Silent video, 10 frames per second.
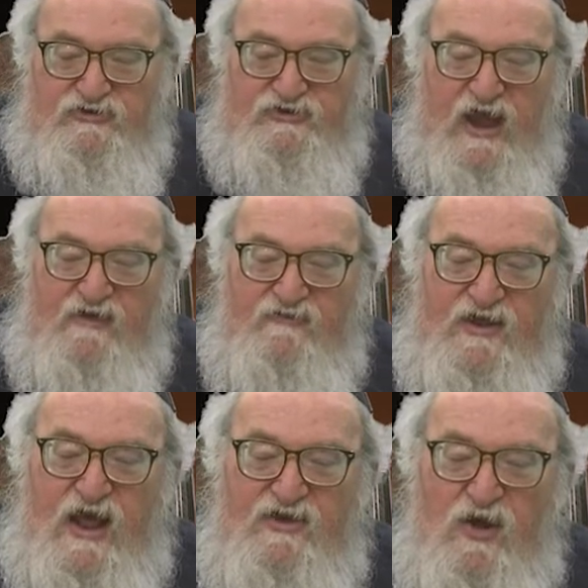
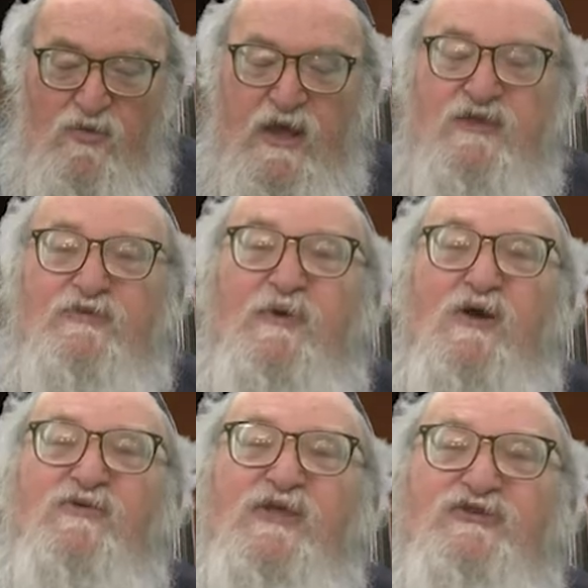Shevet
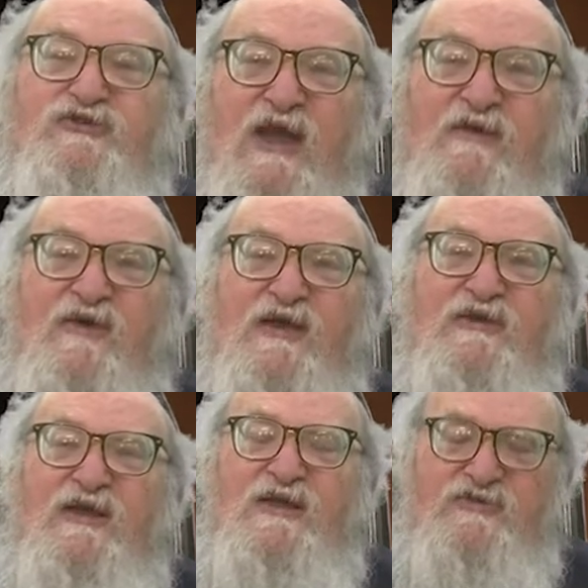Hanogesbo, the
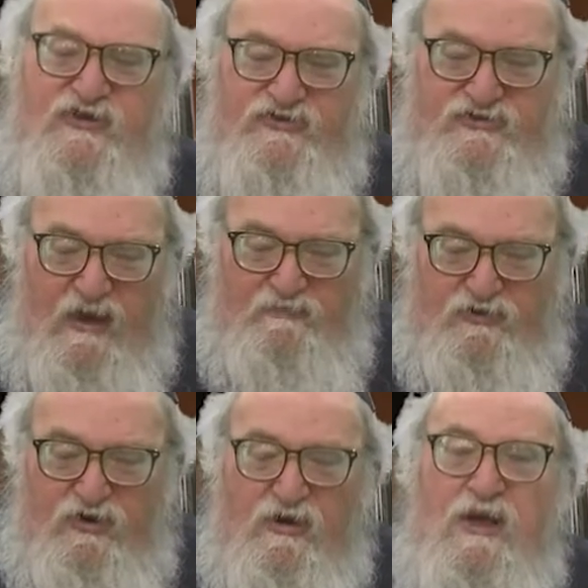Shevet, the
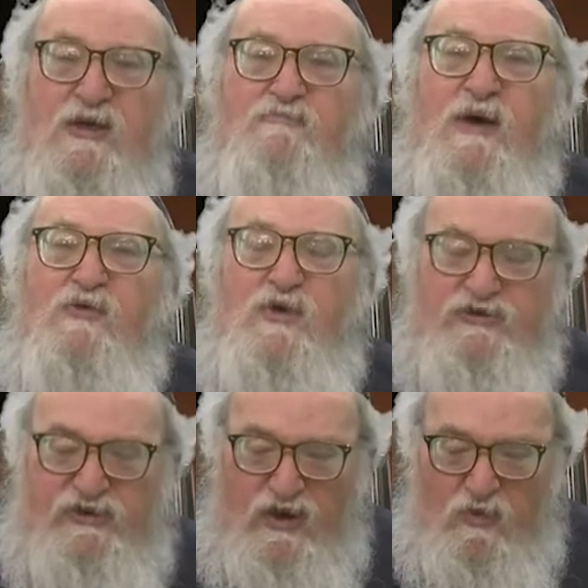scepter by
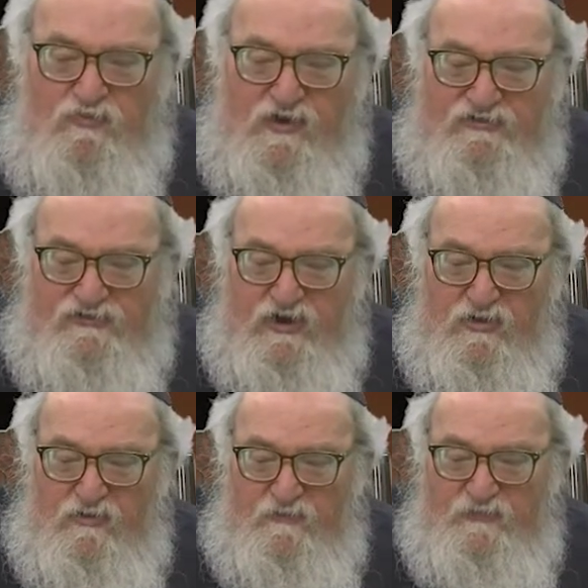which he oppressed
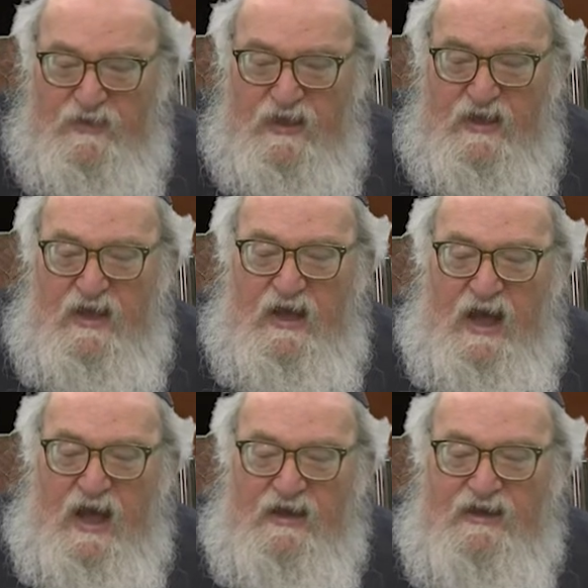you,
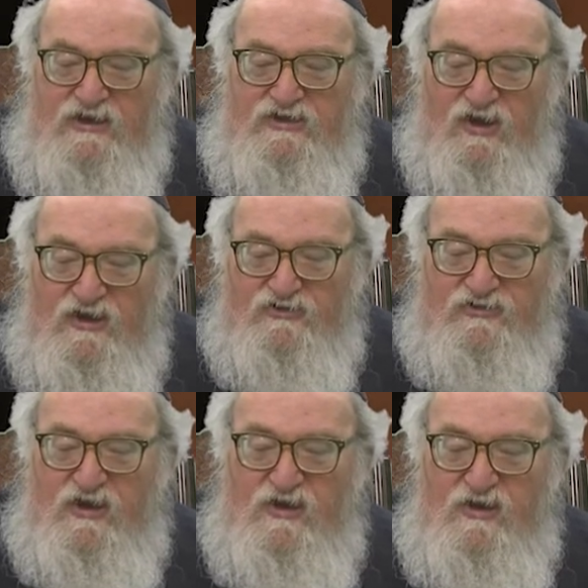Hachi
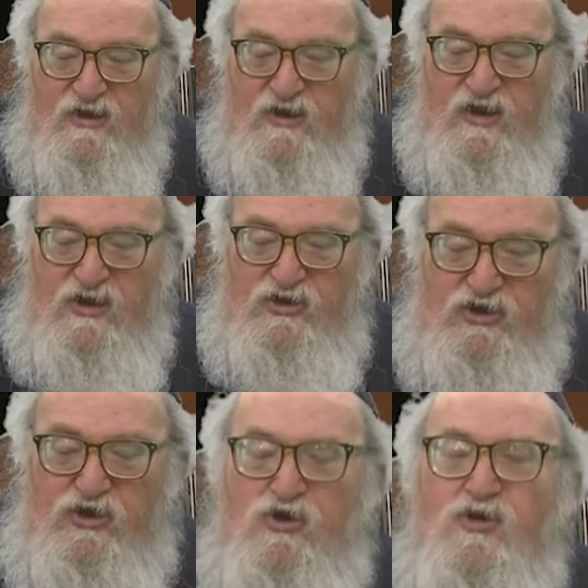Taisa,
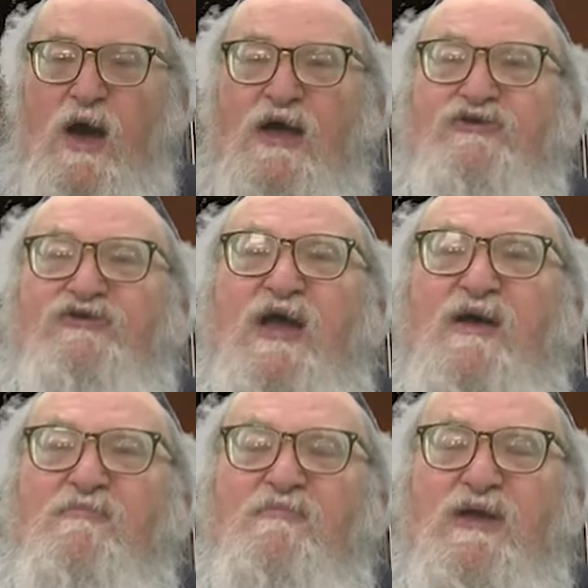you
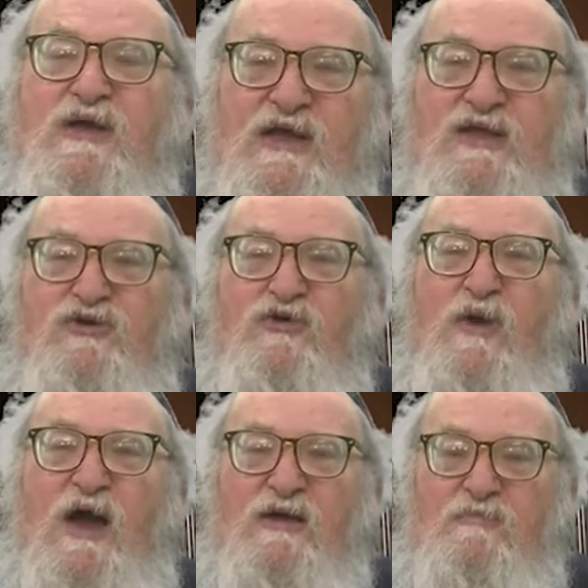Hashem in
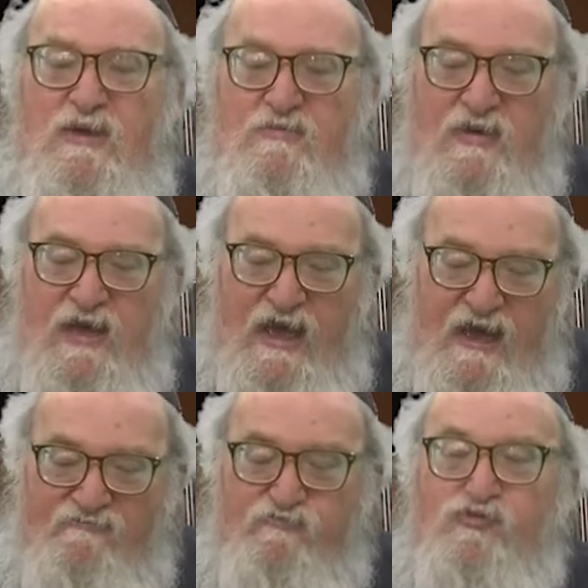your Rachamim
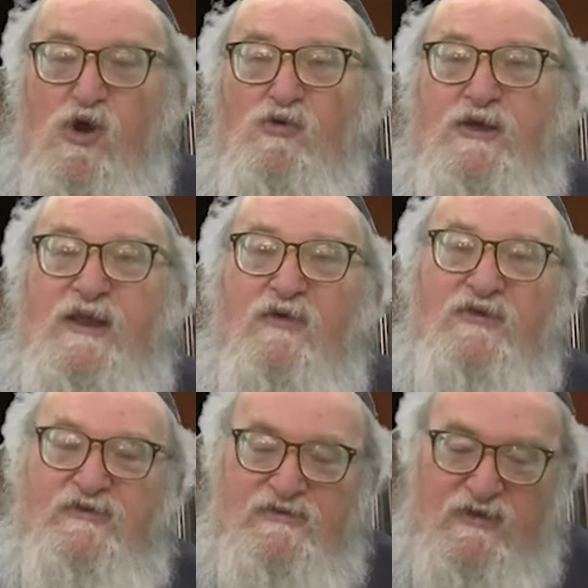have broken. Now
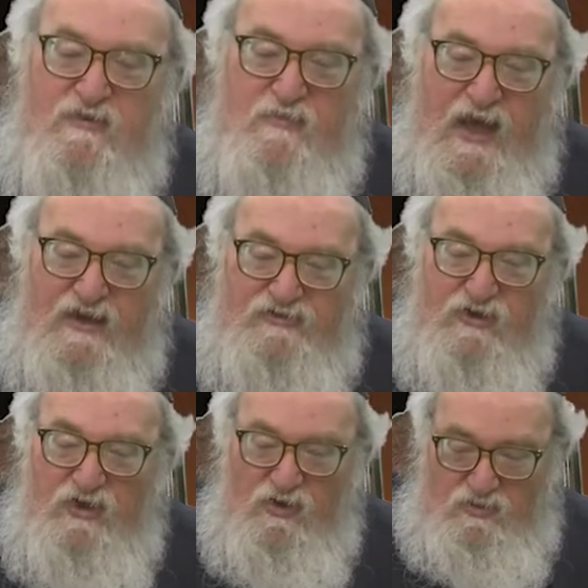this is in the
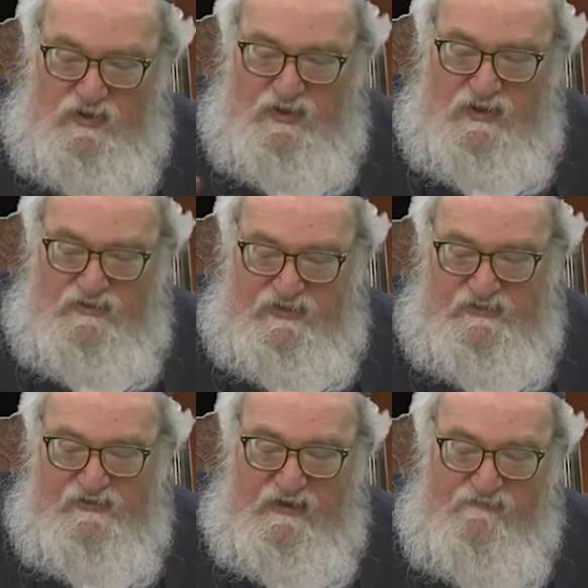past, although
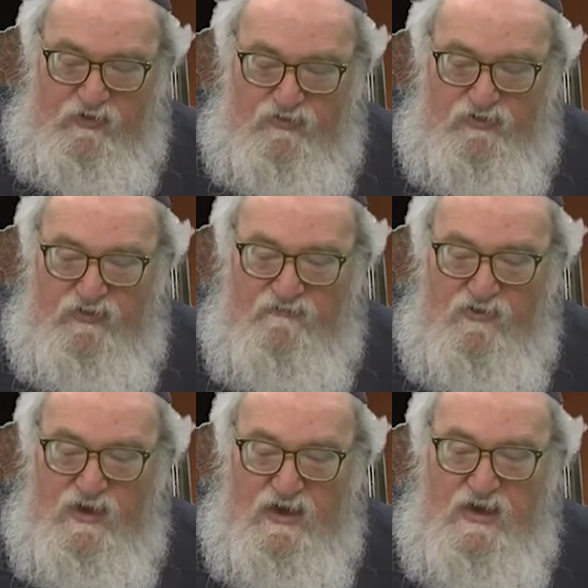this is a future
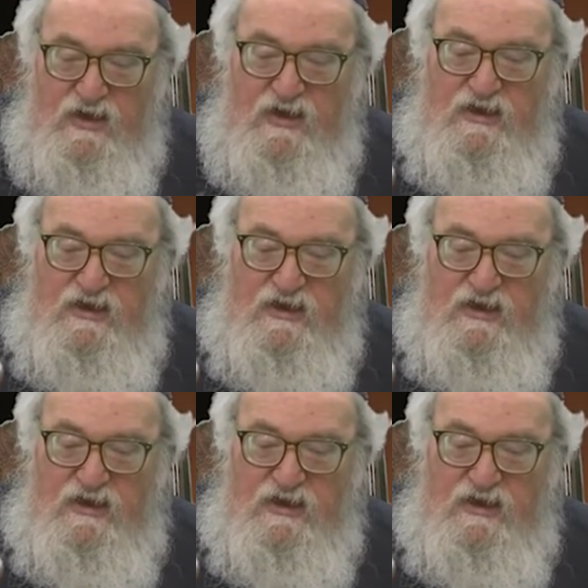Nevuah.